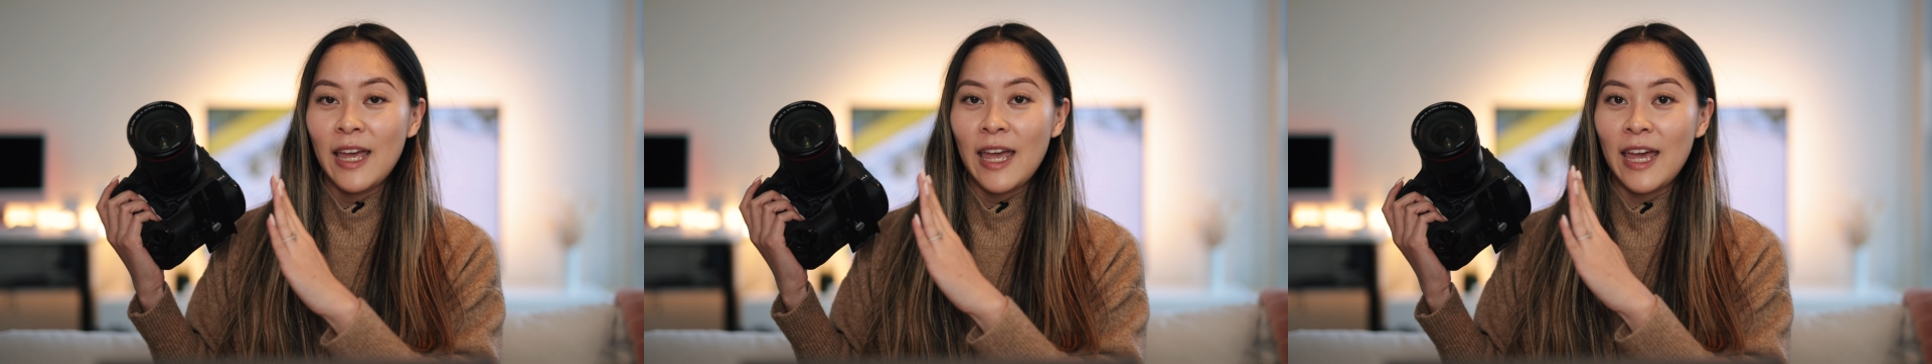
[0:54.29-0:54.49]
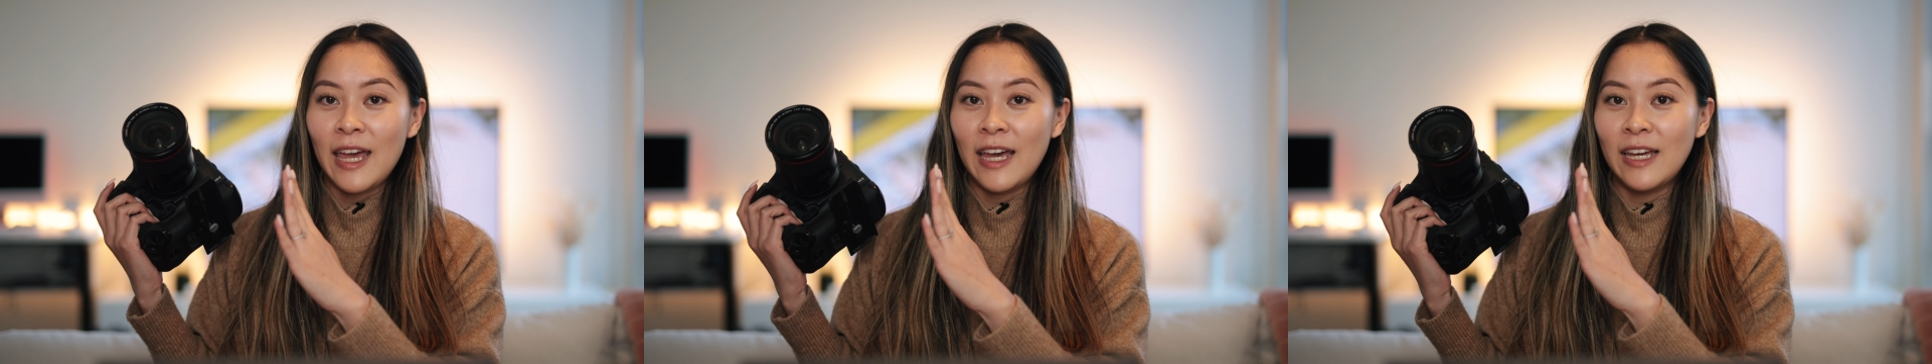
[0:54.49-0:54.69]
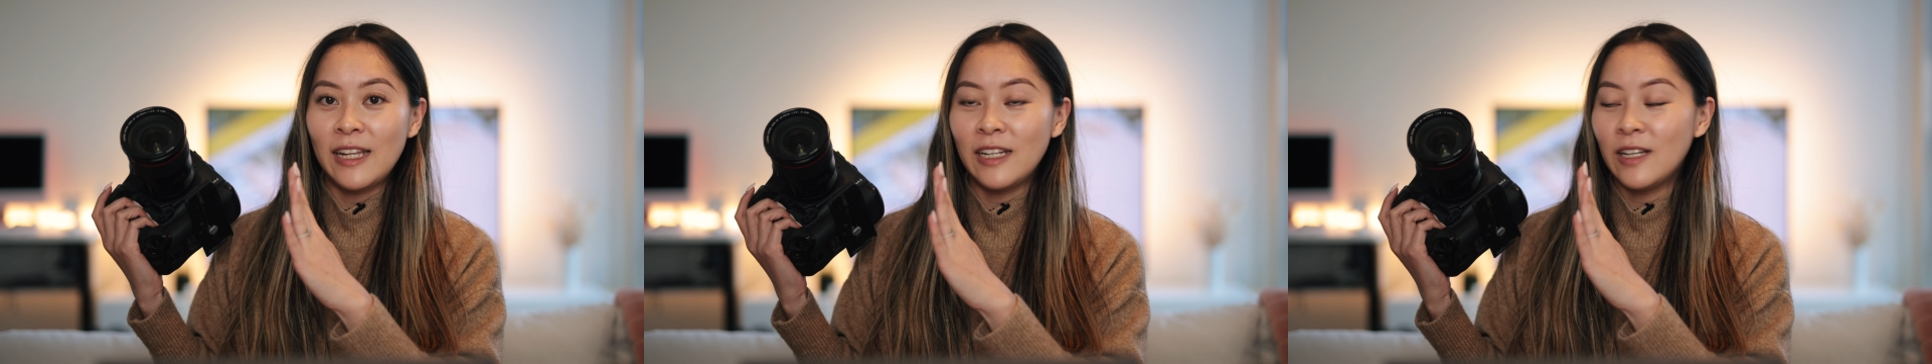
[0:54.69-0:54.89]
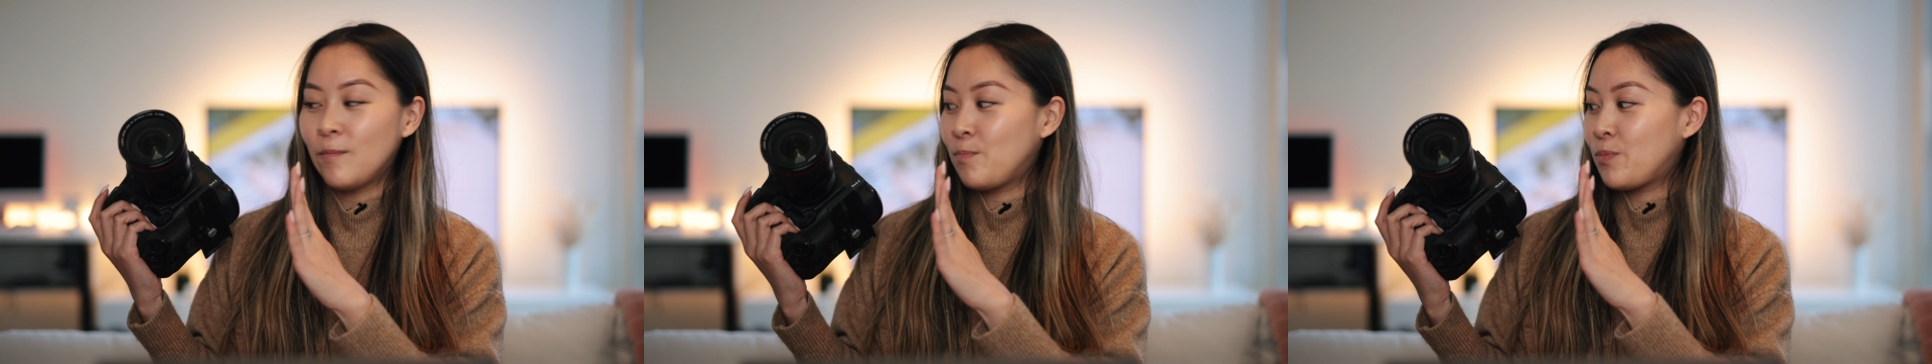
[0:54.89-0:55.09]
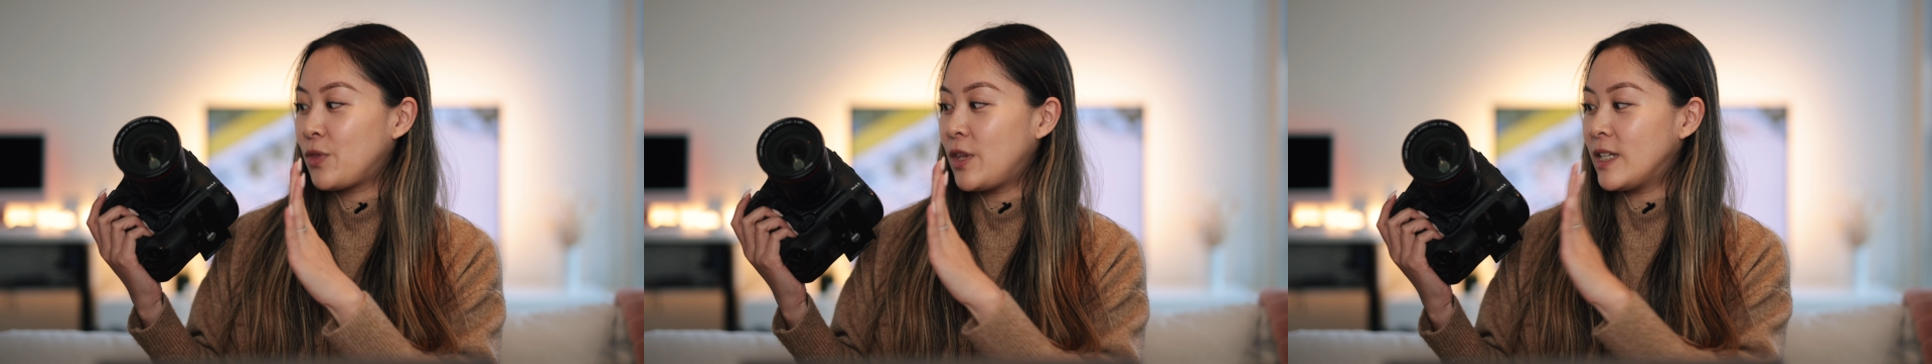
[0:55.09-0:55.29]
and
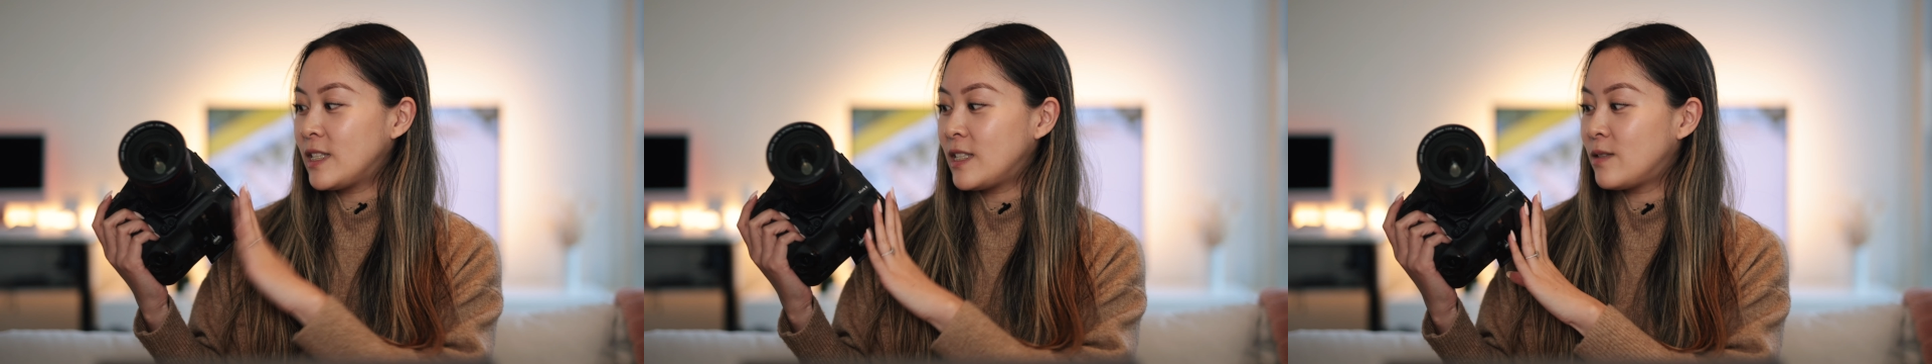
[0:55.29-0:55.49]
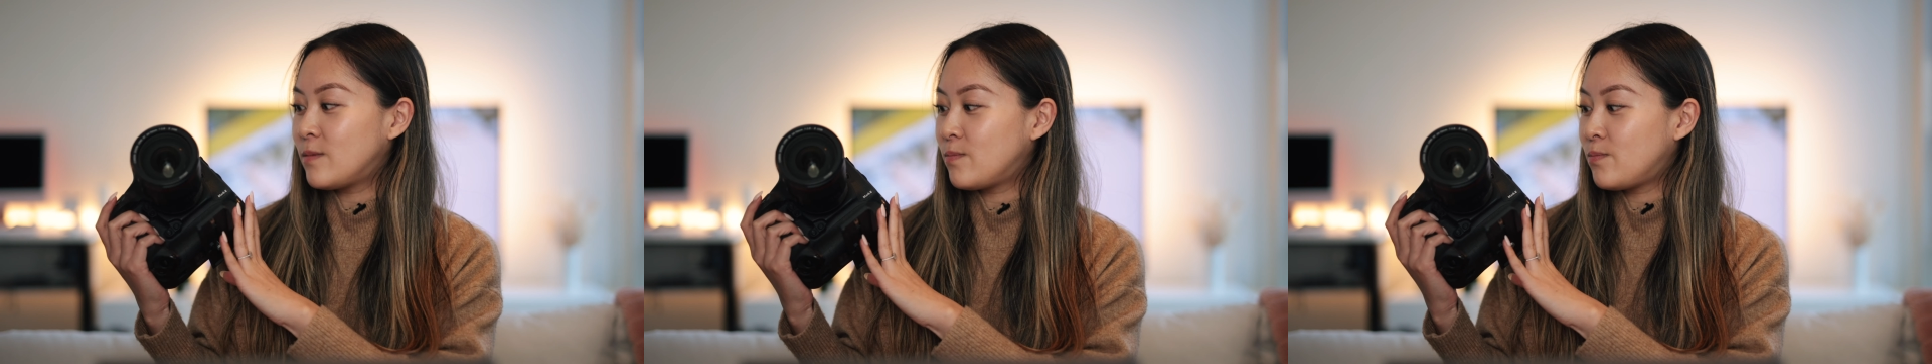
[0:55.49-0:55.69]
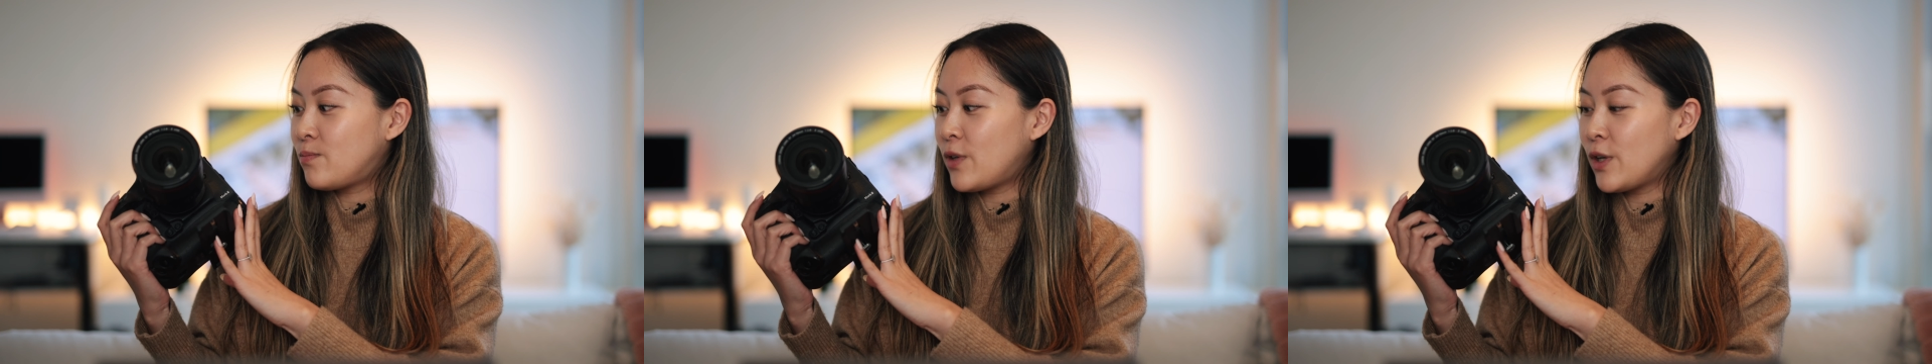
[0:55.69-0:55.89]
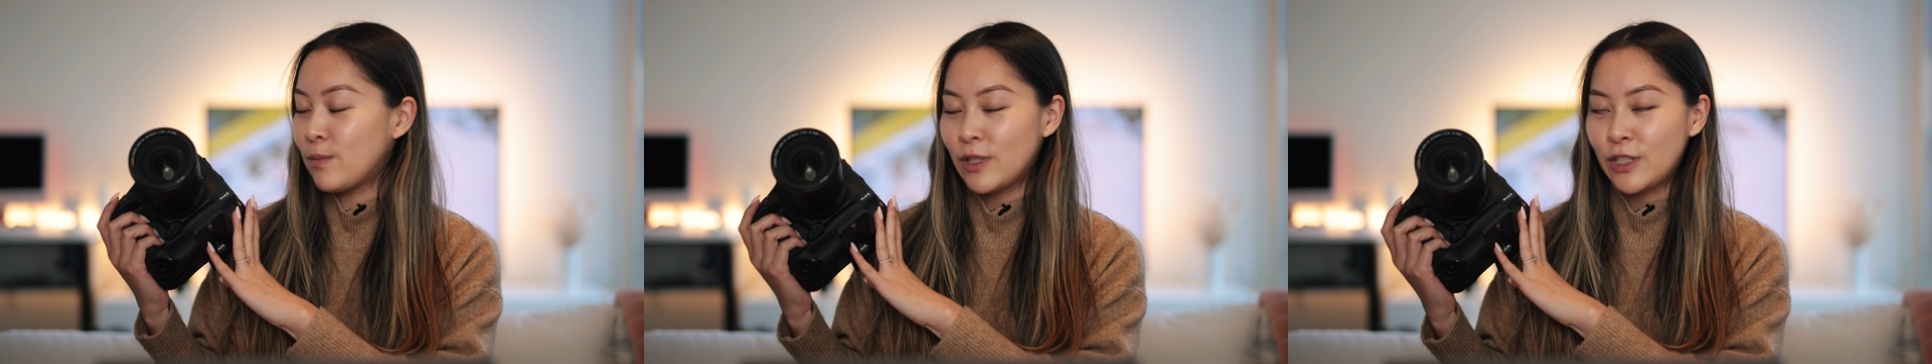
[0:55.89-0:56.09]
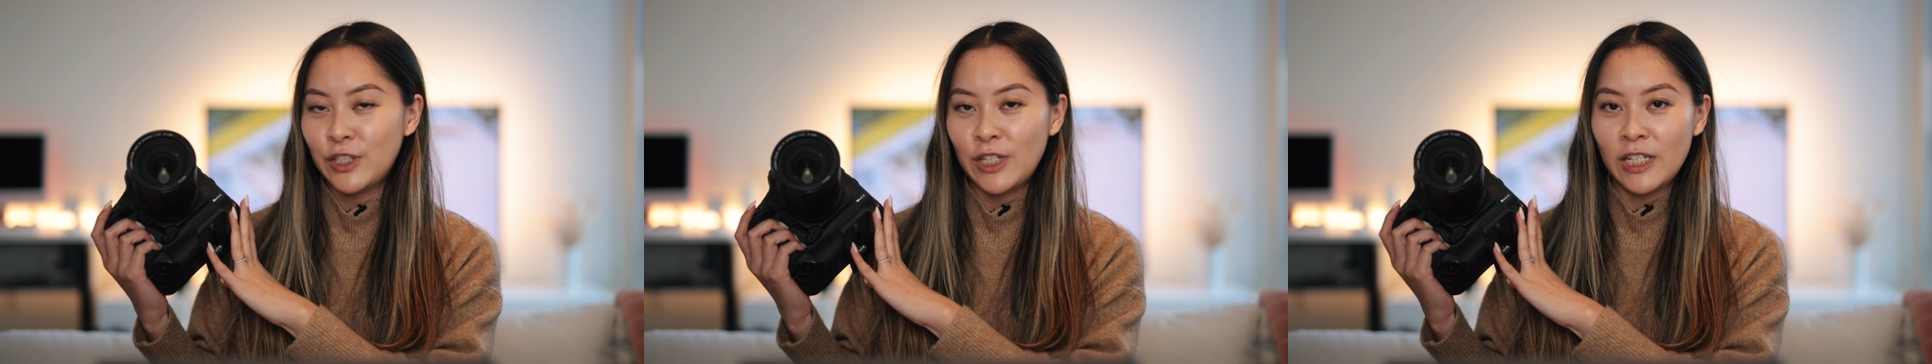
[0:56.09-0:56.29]
this pretty
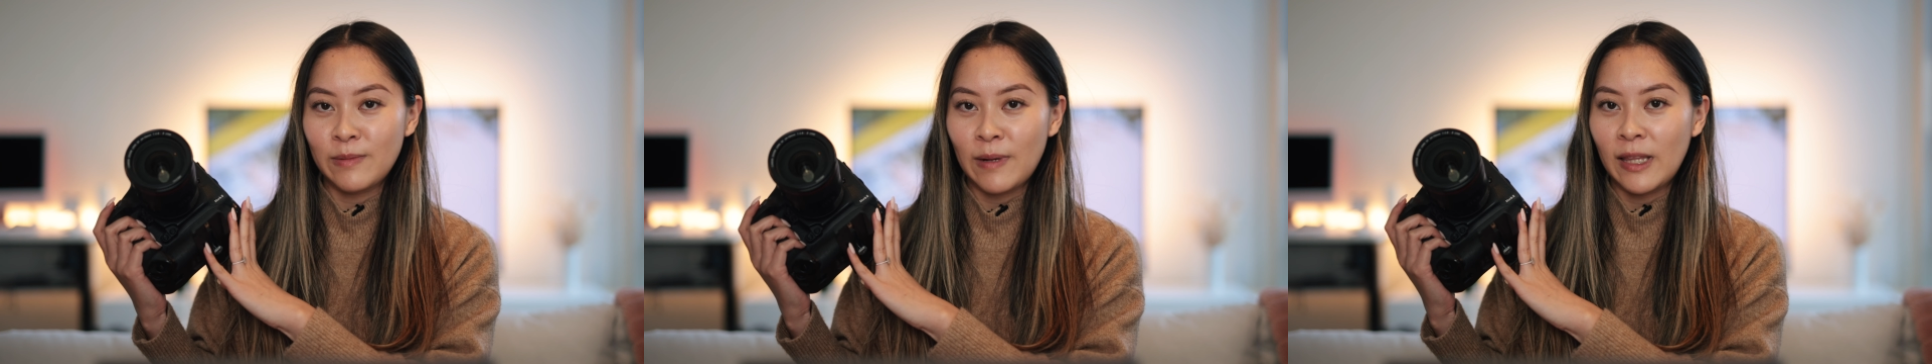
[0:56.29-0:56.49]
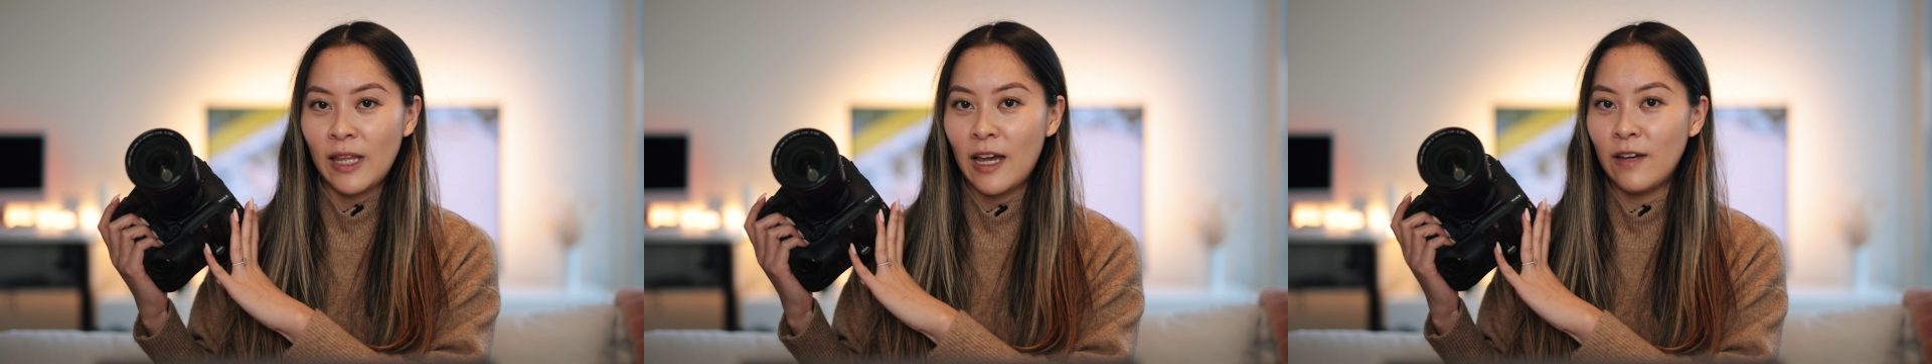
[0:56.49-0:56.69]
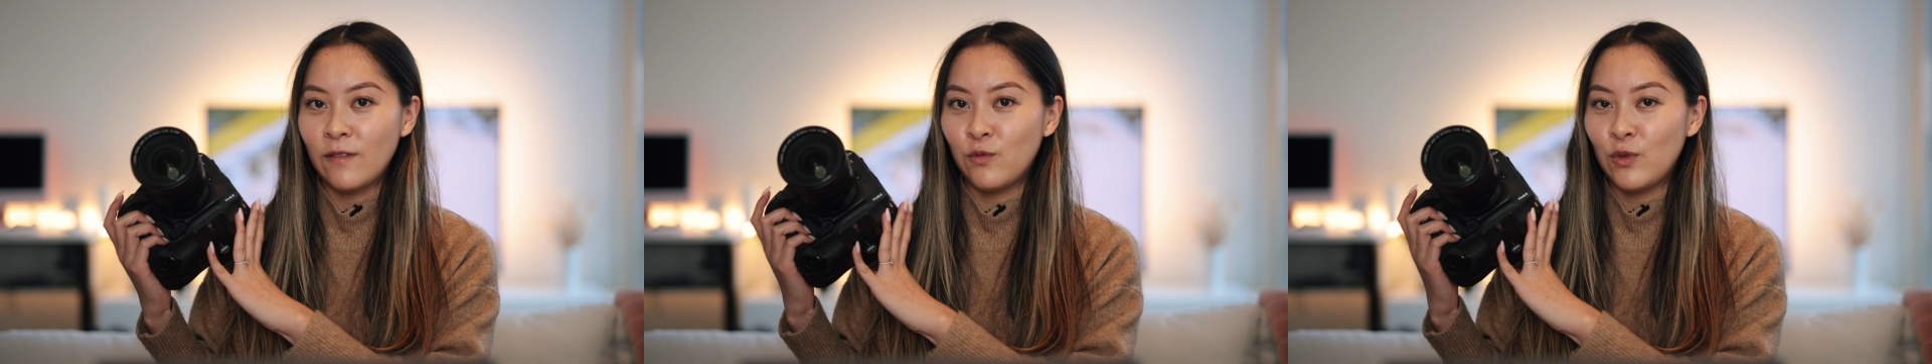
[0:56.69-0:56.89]
much changed my life.